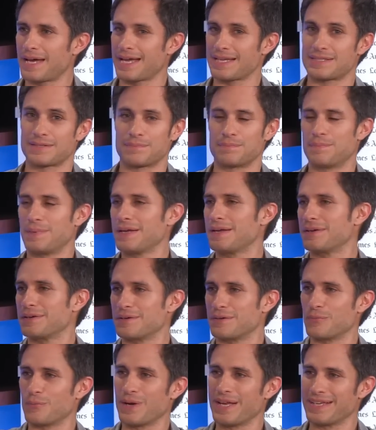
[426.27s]
has
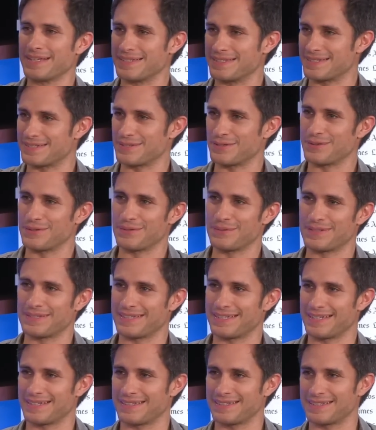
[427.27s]
bigger wings, you know,
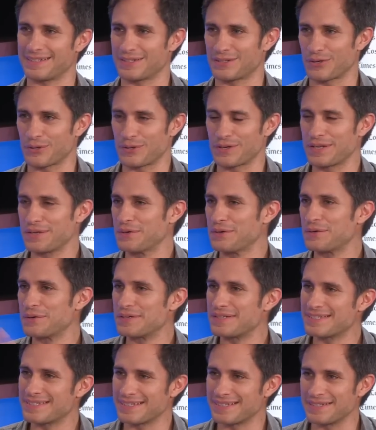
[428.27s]
and Rodrigo
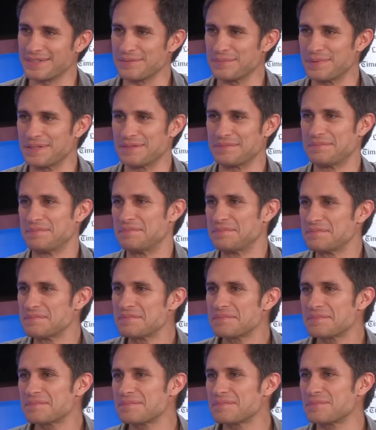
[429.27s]
is a little bit
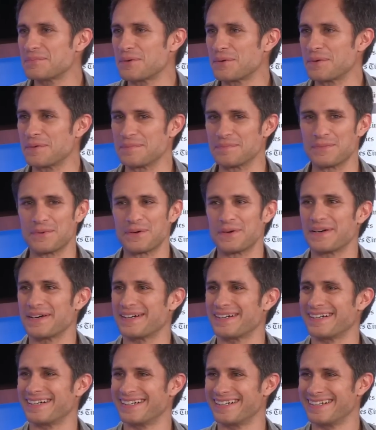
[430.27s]

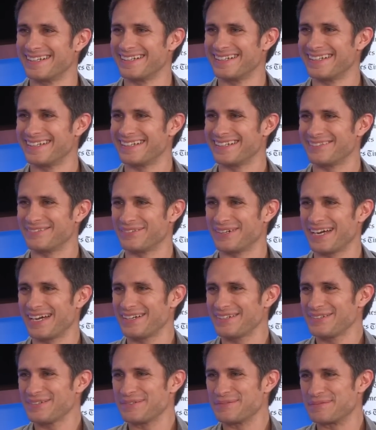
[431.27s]
more...
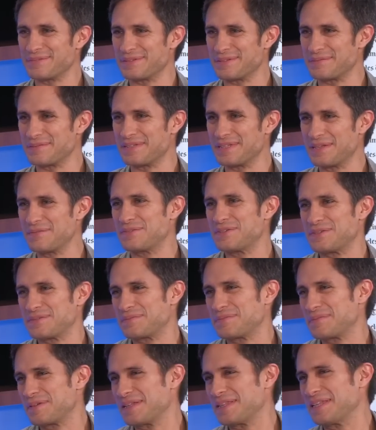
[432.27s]
I don't know,
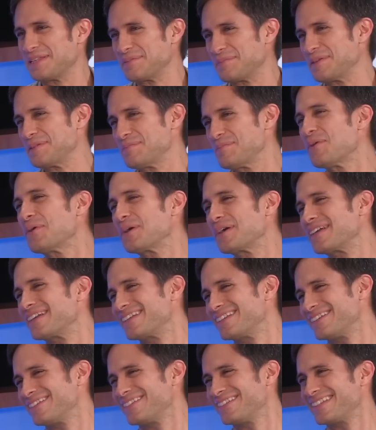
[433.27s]
lives a little bit more,
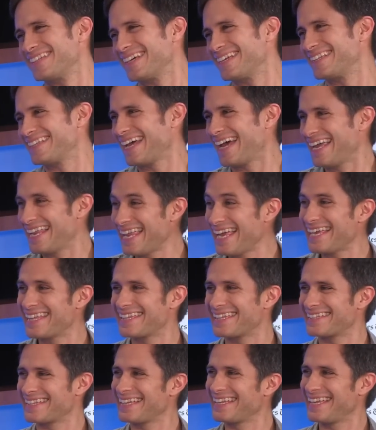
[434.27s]
you know, and I like that.